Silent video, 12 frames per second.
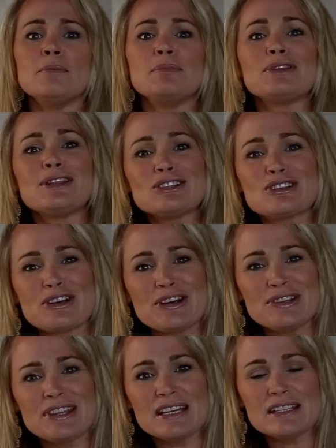But the
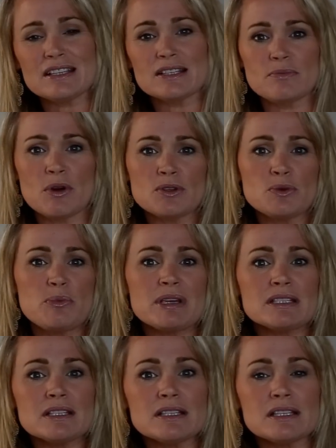truth is most
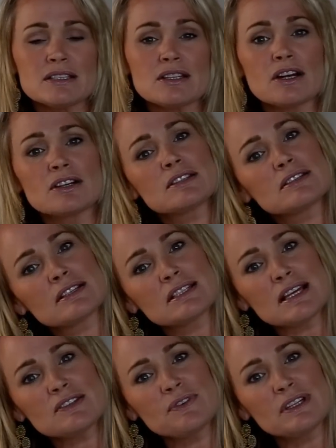businesses aren't
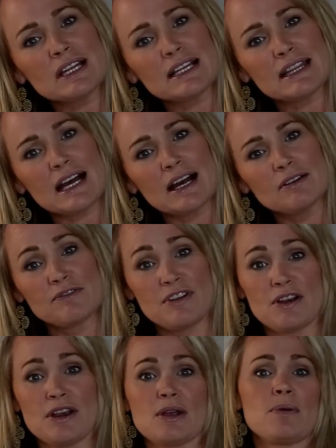successful like that
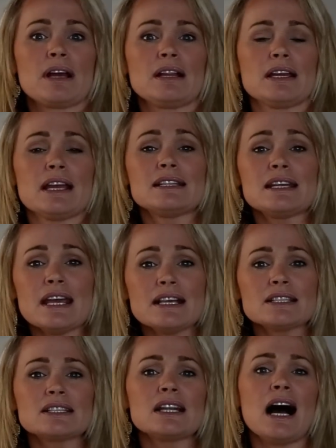very quickly. It
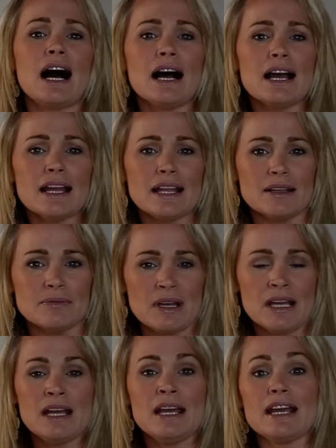takes time.
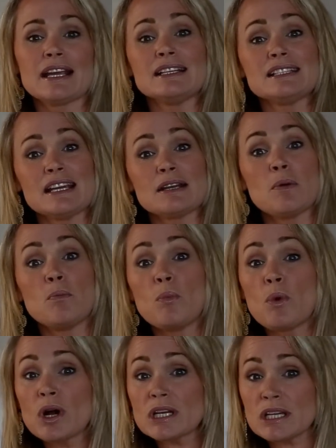It can take
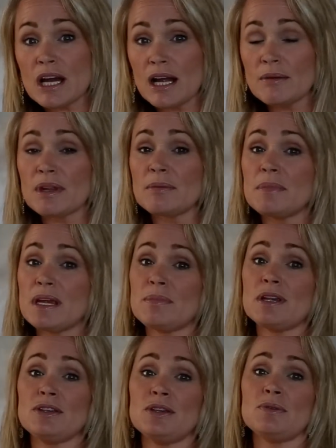more time than
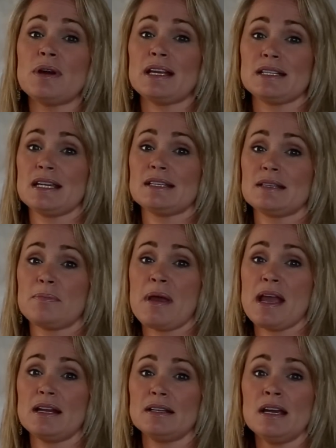maybe you
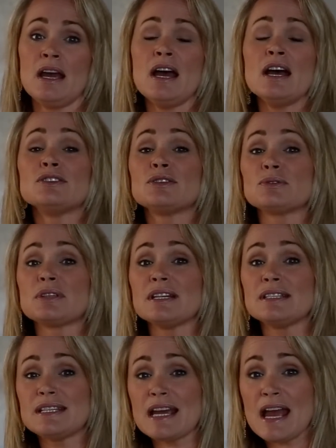anticipated. So
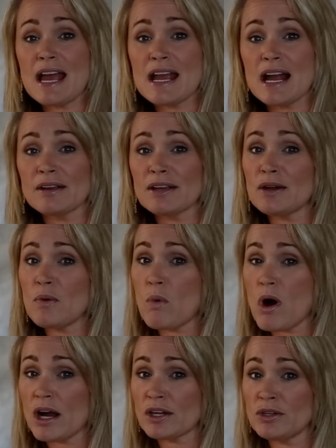today I'm going to
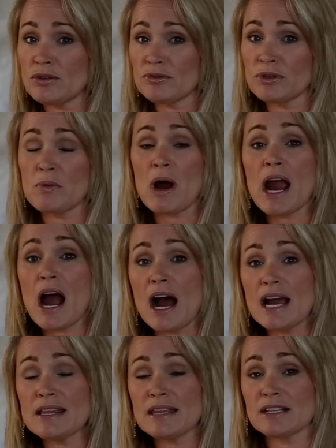walk you through why
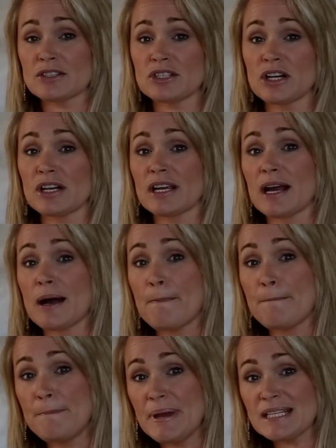I think starting
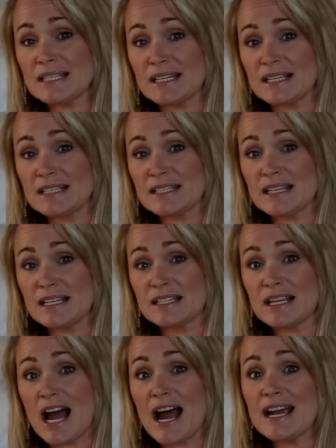a business
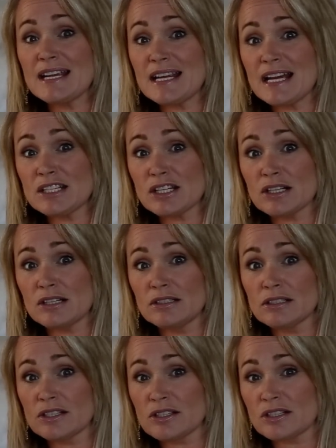is
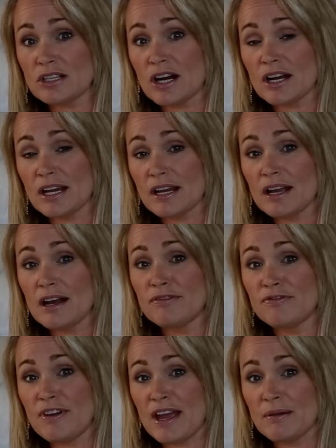identical to starting a
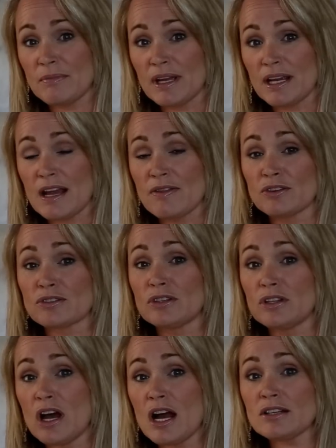family. And there's
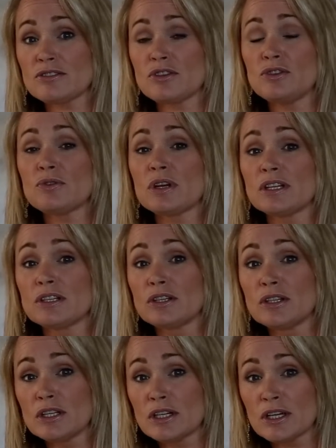lots you
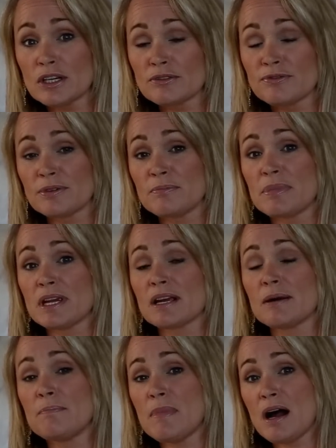can learn from
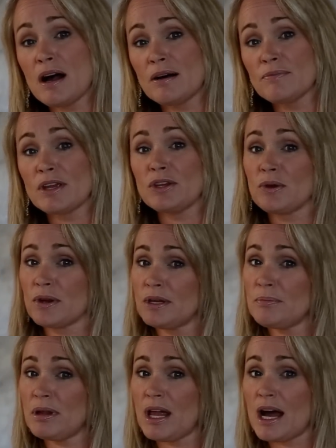being a mom that you can
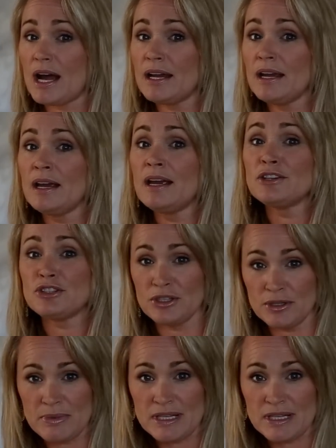apply to your